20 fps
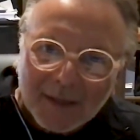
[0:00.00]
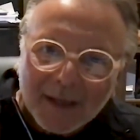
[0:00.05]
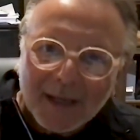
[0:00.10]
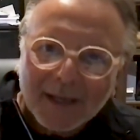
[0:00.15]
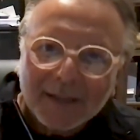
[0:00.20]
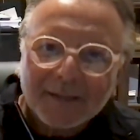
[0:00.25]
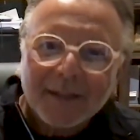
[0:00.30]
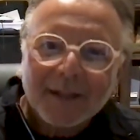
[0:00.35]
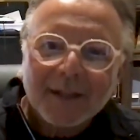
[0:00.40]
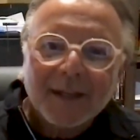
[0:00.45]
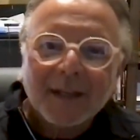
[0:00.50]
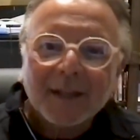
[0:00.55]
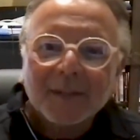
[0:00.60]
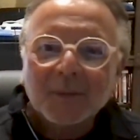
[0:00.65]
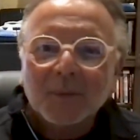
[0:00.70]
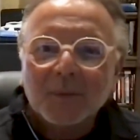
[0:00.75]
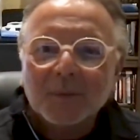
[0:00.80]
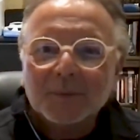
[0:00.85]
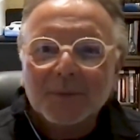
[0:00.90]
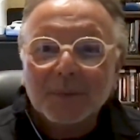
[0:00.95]
And
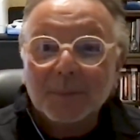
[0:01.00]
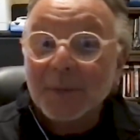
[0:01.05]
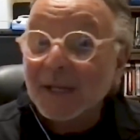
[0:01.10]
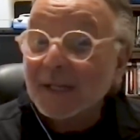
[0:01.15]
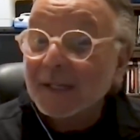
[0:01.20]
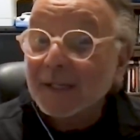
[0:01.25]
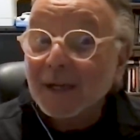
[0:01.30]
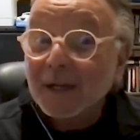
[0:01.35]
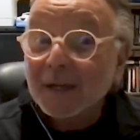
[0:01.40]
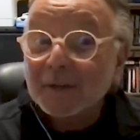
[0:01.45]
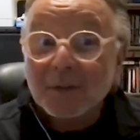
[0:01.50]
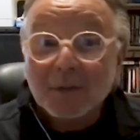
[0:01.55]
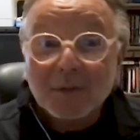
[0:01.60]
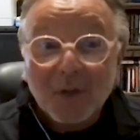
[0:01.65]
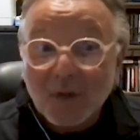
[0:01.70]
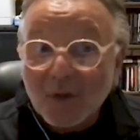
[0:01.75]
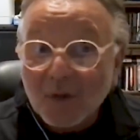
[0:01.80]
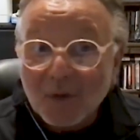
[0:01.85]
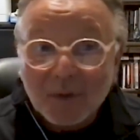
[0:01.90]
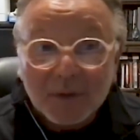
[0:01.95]
then, depending on the
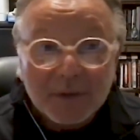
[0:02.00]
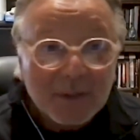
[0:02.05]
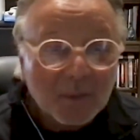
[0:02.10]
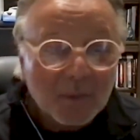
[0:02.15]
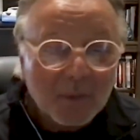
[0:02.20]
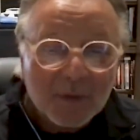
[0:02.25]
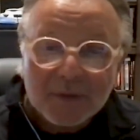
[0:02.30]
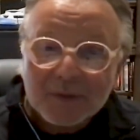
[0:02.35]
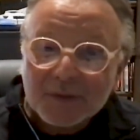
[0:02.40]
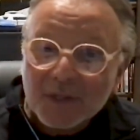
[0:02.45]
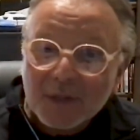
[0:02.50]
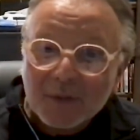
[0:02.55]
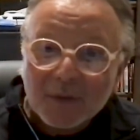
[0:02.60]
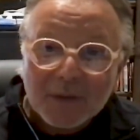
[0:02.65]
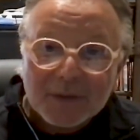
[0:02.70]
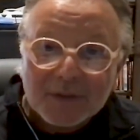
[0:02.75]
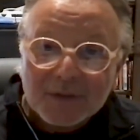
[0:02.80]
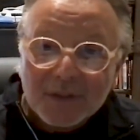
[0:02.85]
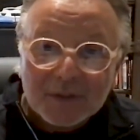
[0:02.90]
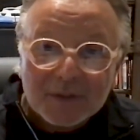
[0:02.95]
load and where the
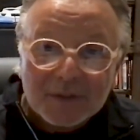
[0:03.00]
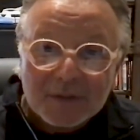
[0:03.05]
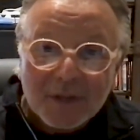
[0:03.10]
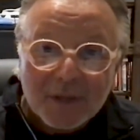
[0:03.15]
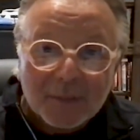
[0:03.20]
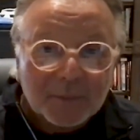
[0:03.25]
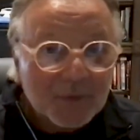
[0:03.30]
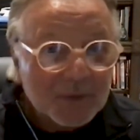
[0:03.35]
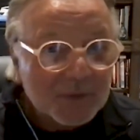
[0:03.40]
generator starts up,